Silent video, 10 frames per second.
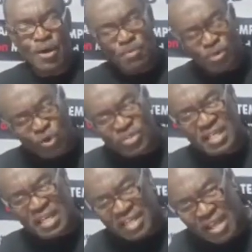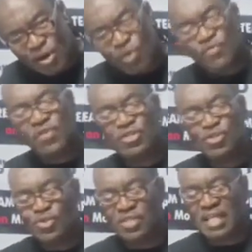because in the
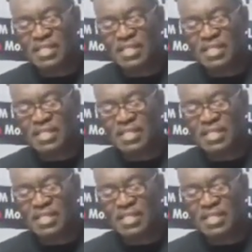conventions